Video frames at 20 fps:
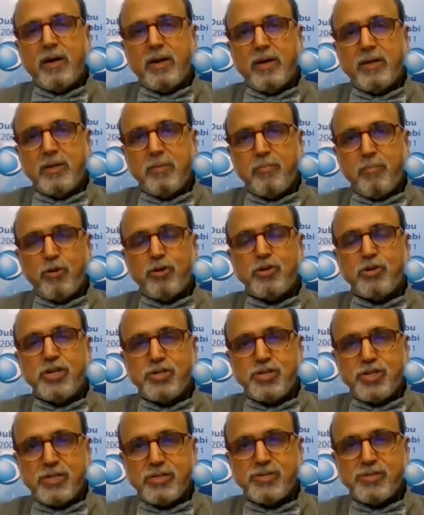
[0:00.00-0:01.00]
the
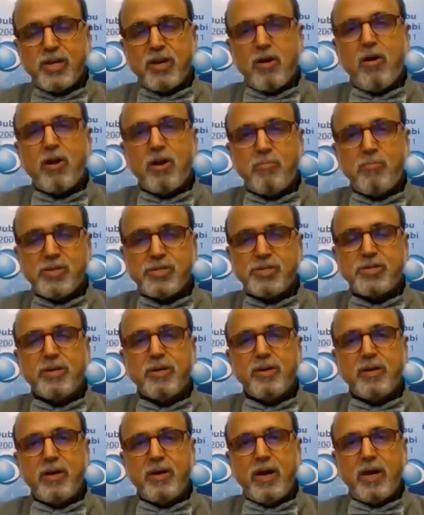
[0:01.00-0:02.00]
politicians, economists,
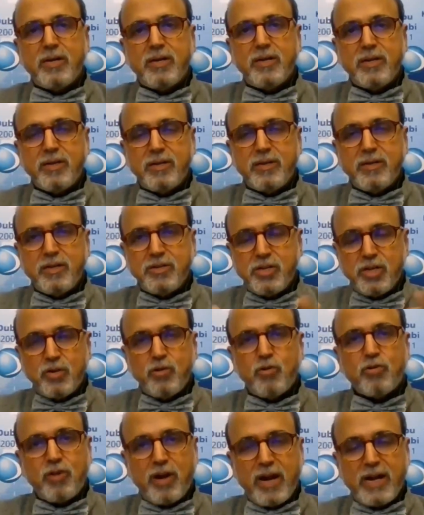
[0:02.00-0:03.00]
and the
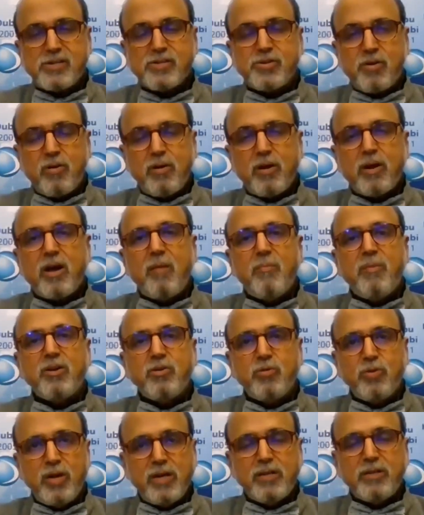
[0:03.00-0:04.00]
technocrats are all coming
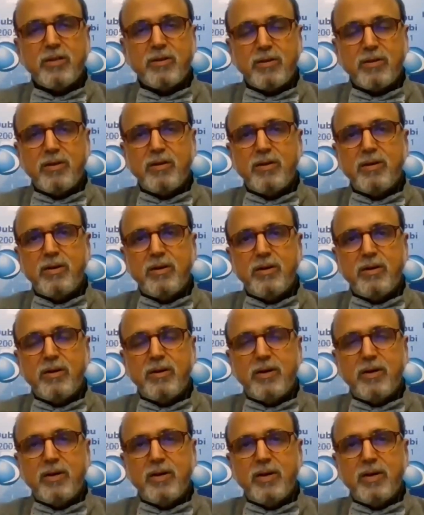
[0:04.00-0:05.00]
together
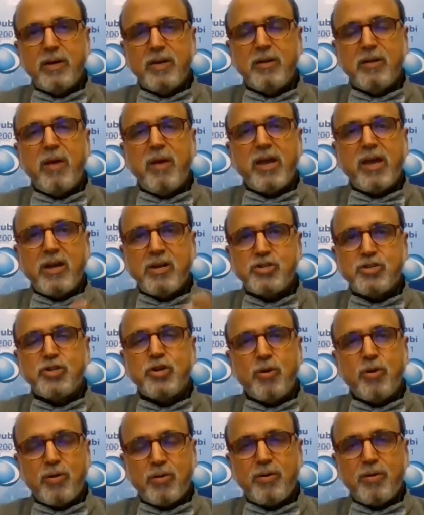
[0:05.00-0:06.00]
in making
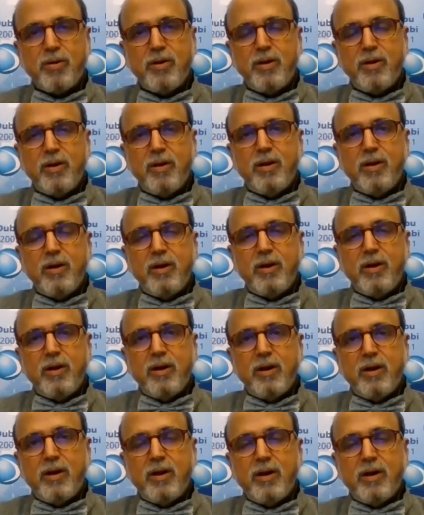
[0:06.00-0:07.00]
sure
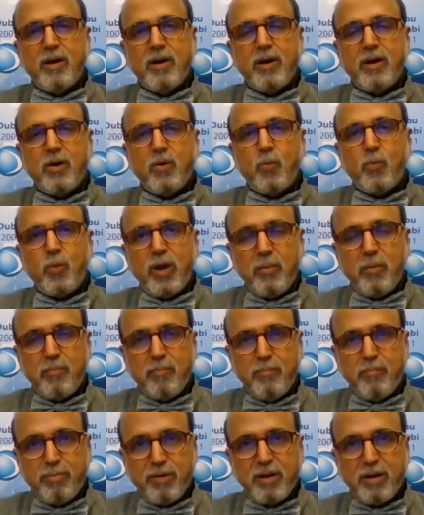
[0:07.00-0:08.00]
we
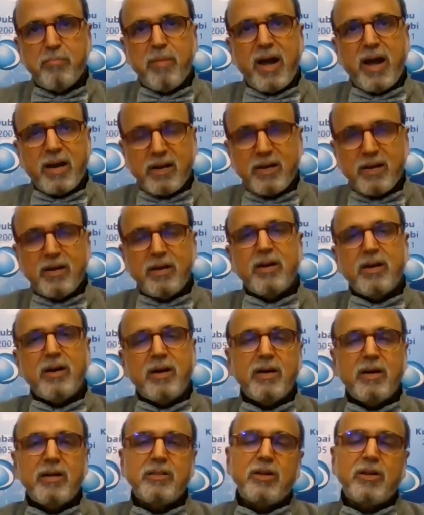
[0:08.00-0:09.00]
bring back
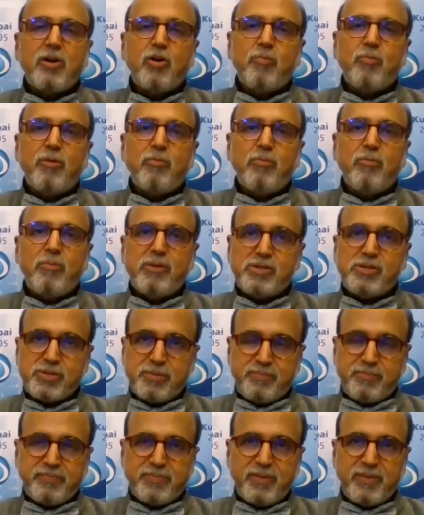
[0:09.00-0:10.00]
the global momentum,
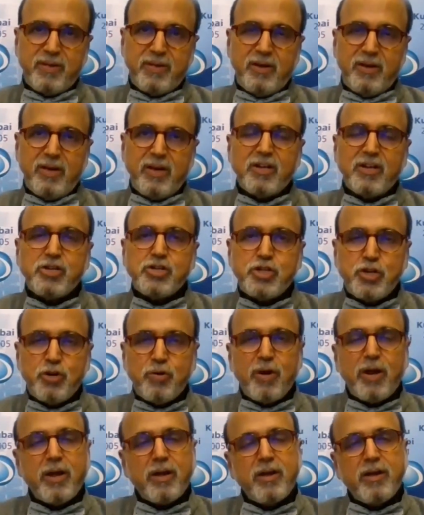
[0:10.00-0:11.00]

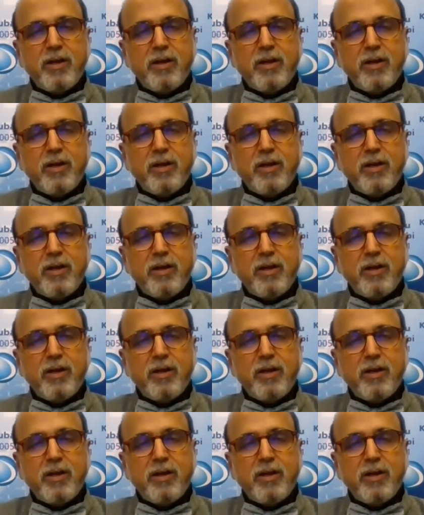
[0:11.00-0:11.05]
ensuring